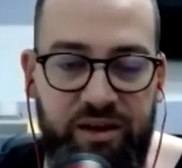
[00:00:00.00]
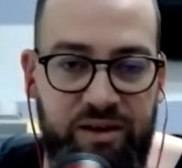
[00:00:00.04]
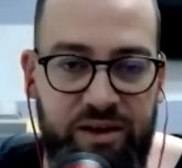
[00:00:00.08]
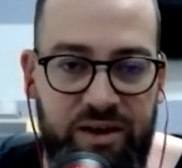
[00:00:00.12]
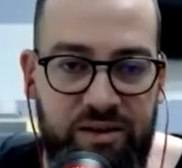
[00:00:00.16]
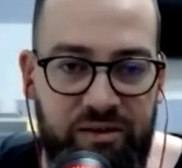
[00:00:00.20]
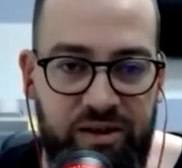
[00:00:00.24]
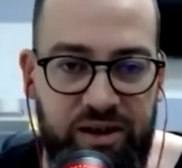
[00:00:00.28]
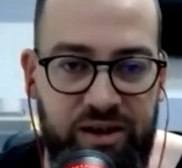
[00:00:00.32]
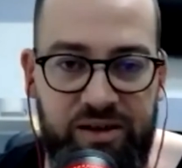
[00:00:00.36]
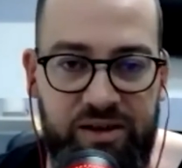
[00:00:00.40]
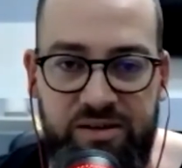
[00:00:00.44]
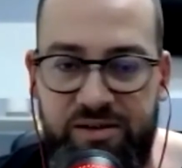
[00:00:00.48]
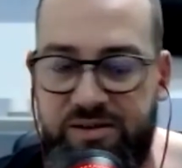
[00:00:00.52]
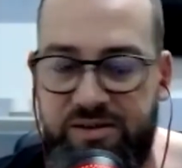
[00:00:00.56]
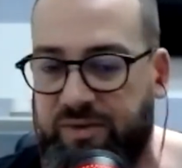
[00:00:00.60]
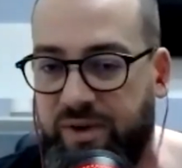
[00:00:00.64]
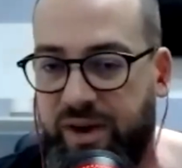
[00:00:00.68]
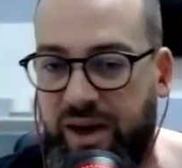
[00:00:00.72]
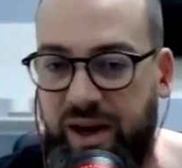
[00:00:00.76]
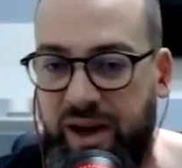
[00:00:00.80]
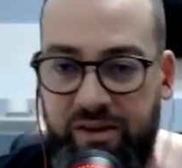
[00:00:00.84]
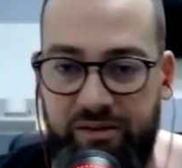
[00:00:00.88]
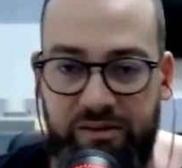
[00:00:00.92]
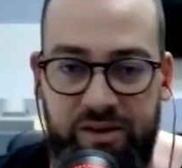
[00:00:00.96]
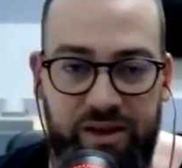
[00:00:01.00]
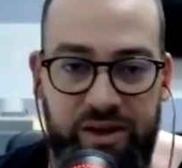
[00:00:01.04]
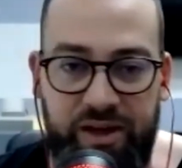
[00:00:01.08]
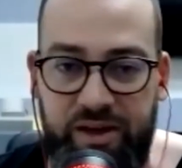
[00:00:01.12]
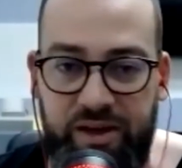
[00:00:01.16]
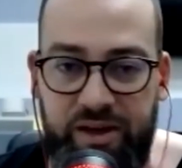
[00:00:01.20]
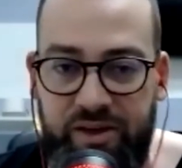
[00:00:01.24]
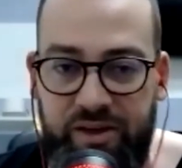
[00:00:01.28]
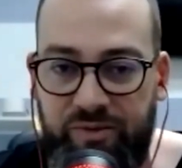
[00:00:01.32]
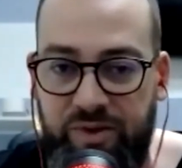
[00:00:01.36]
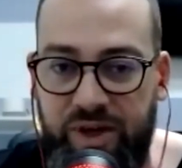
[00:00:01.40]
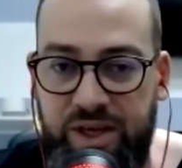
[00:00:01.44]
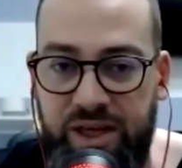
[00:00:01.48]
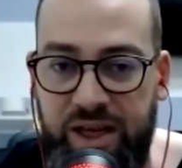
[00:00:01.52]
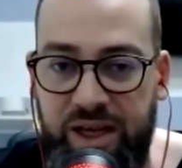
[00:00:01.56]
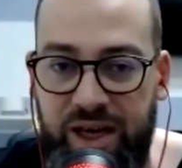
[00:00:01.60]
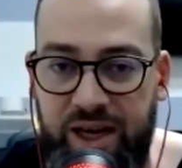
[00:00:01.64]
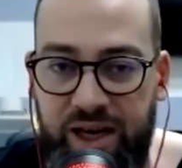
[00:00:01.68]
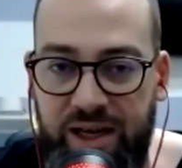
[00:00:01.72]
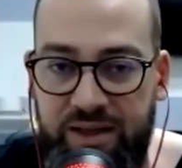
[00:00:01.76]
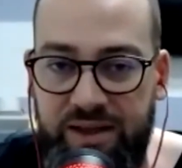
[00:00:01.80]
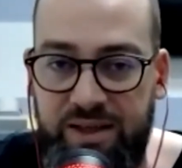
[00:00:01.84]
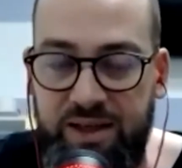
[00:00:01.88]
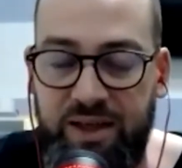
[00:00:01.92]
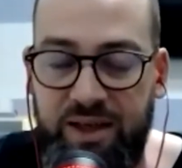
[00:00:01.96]
careers, whatever they're working
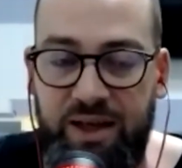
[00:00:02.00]
at,